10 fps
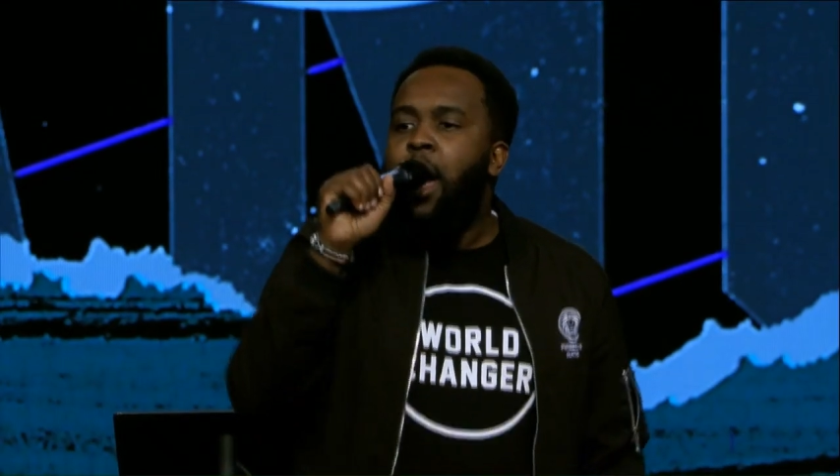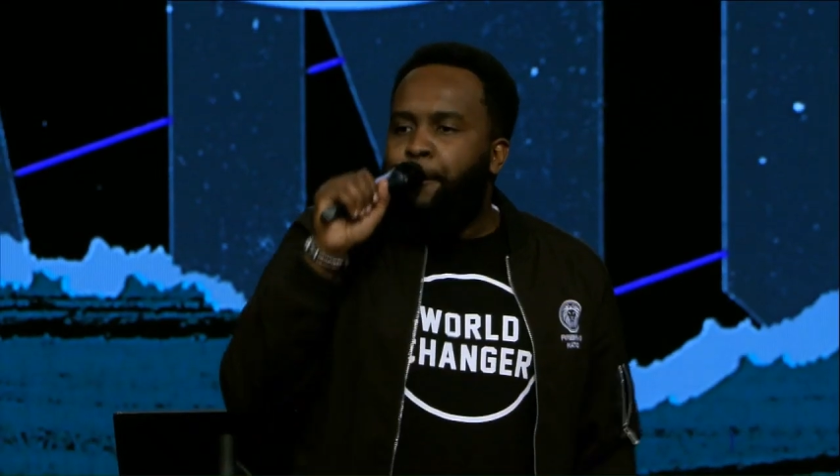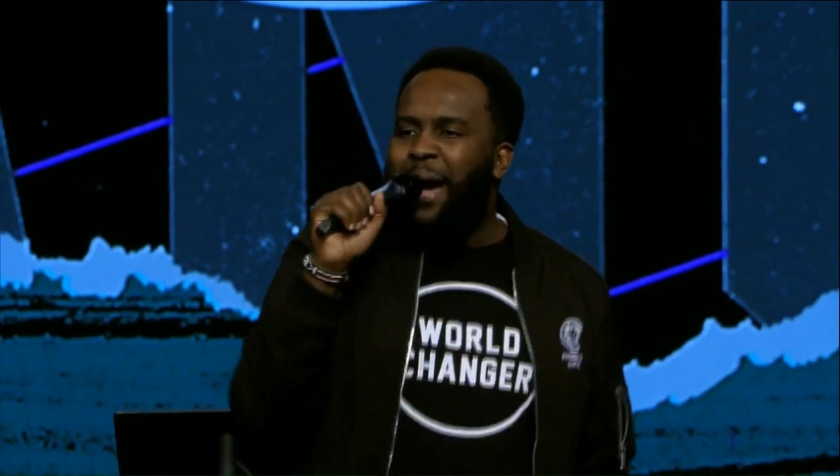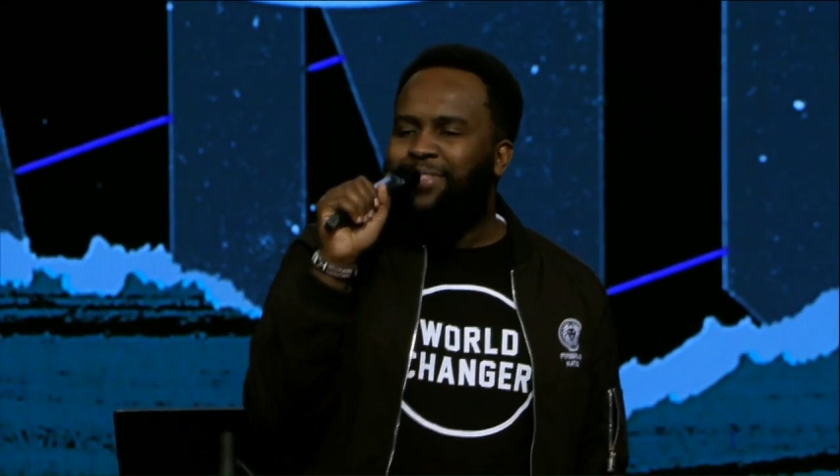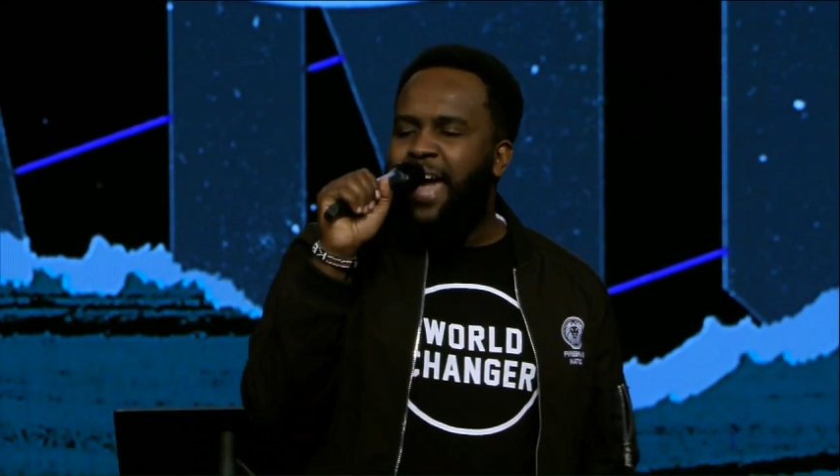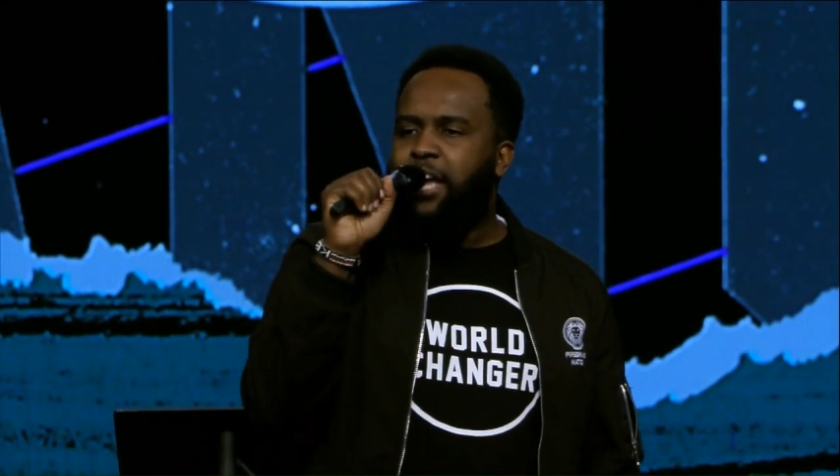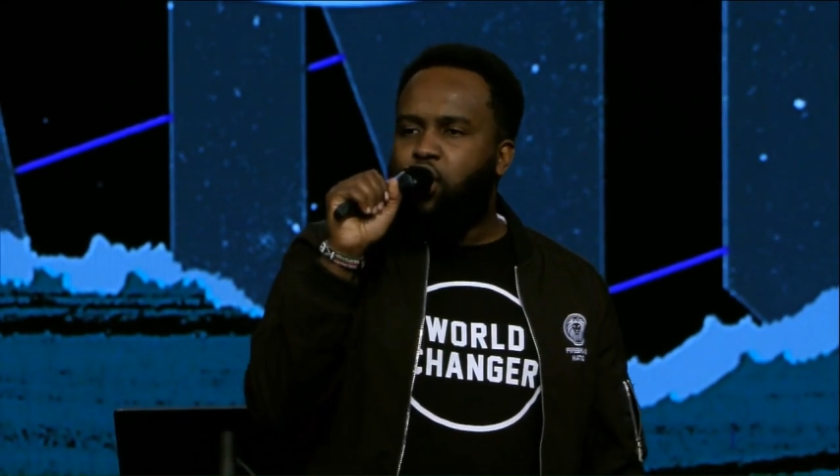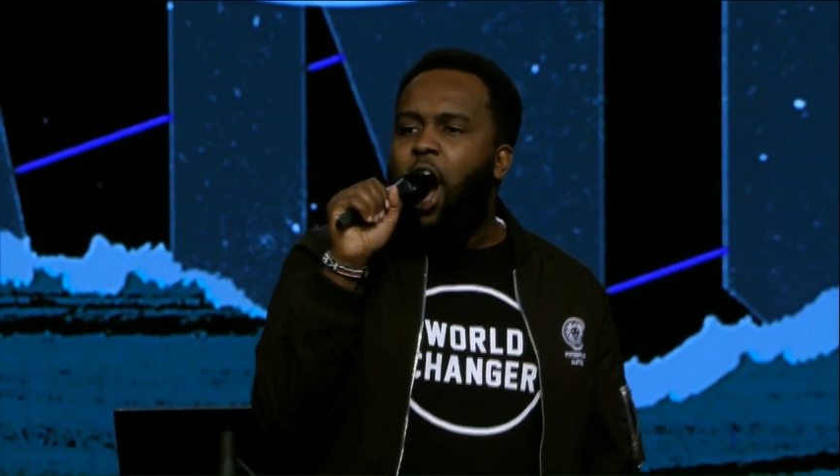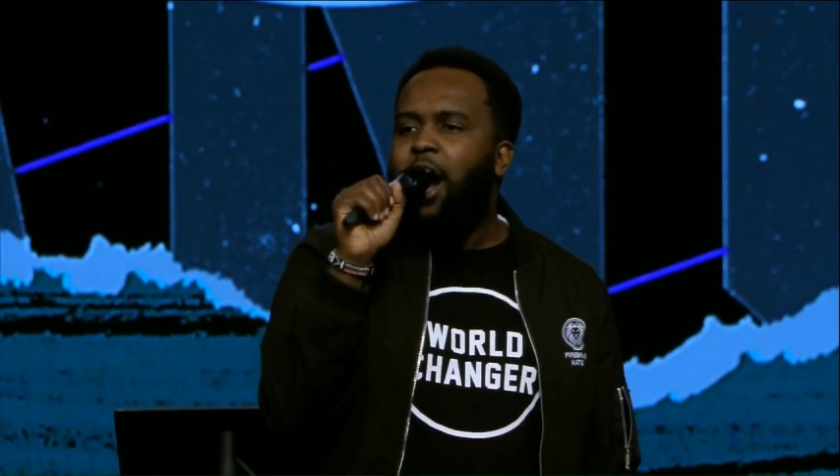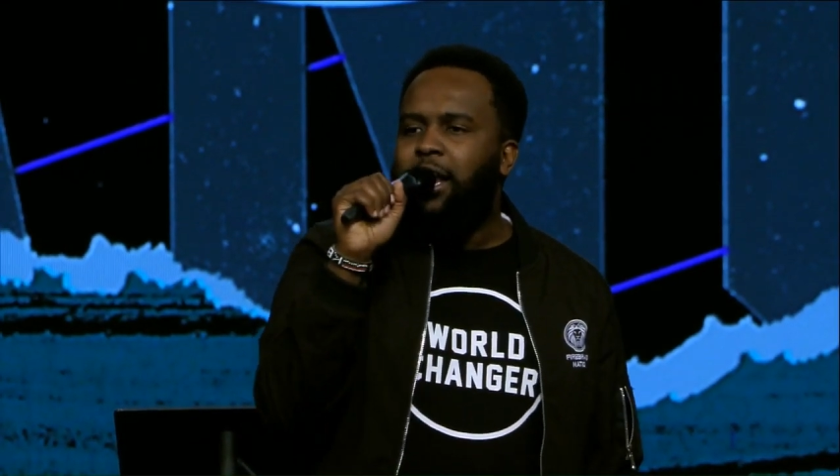but they
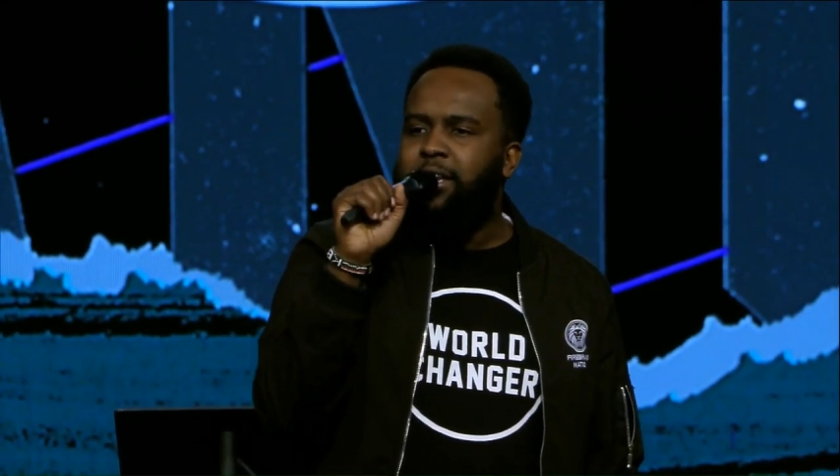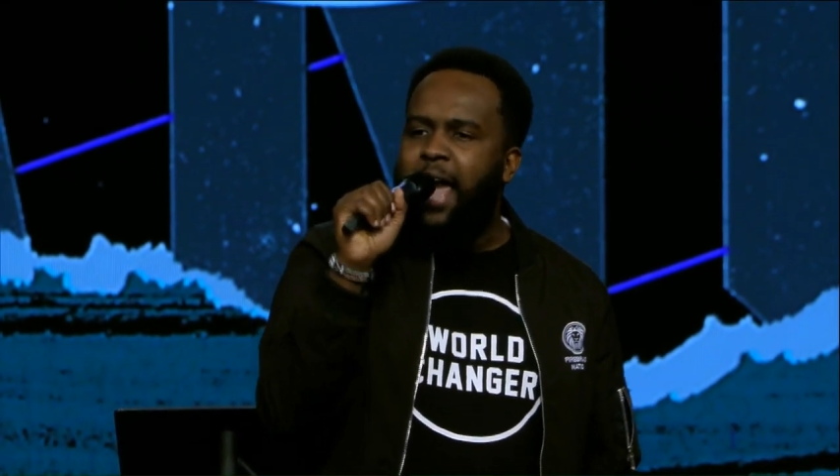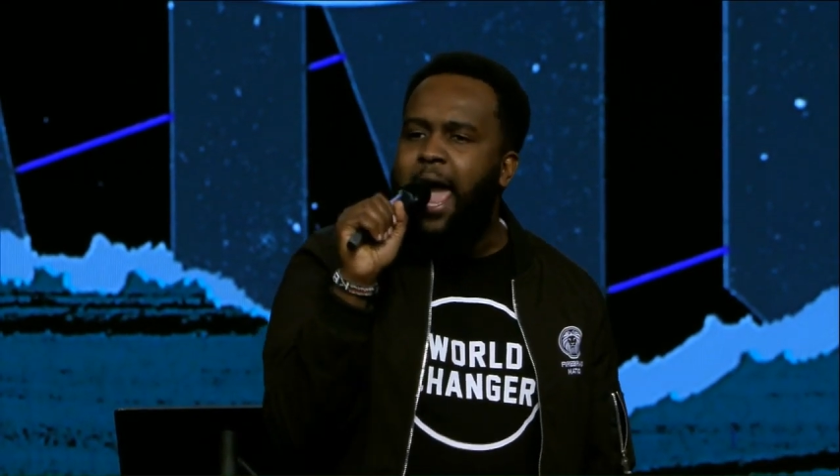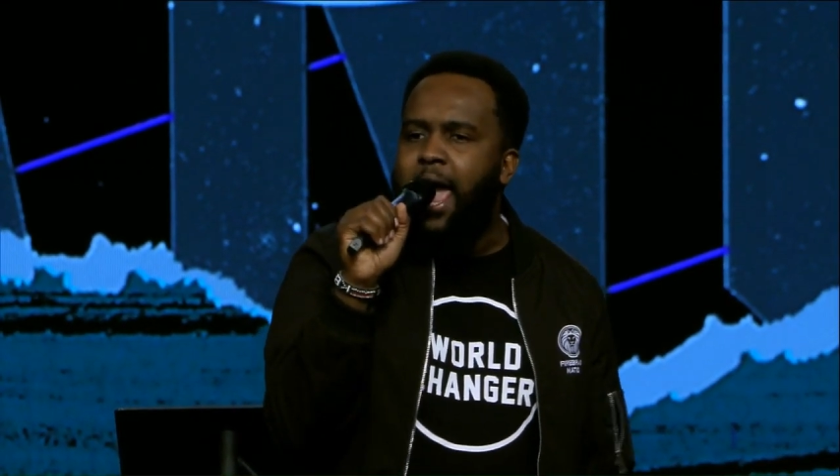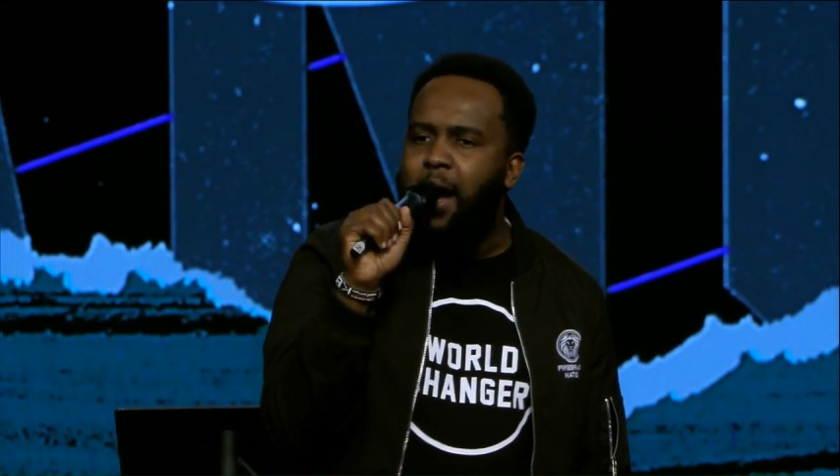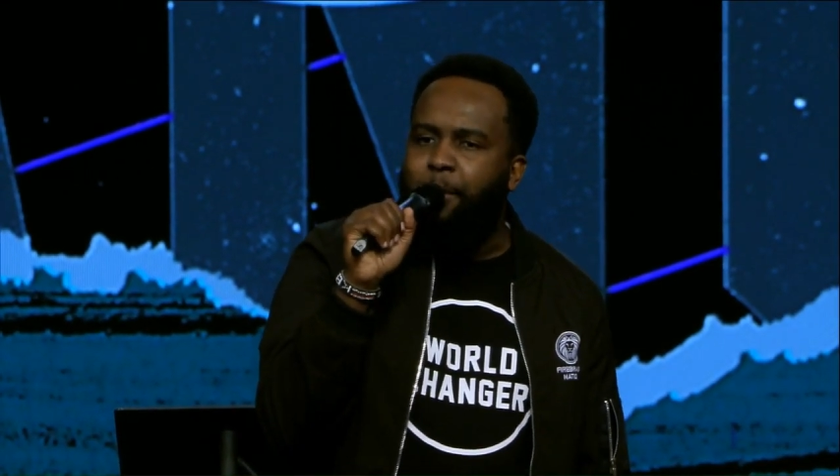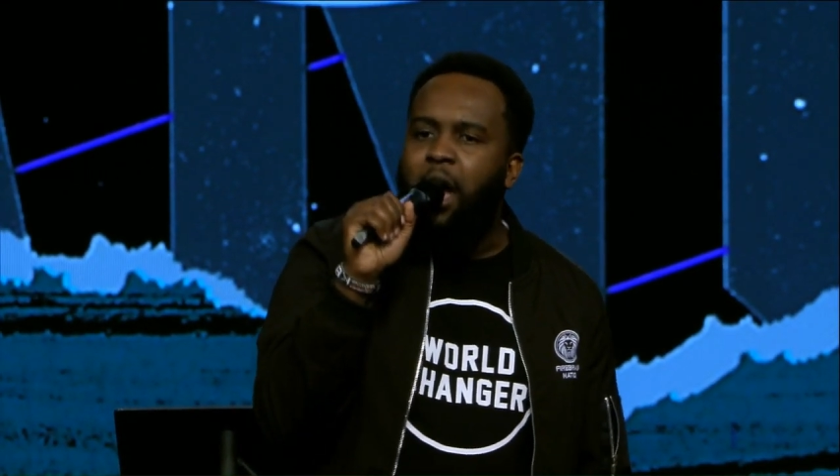called him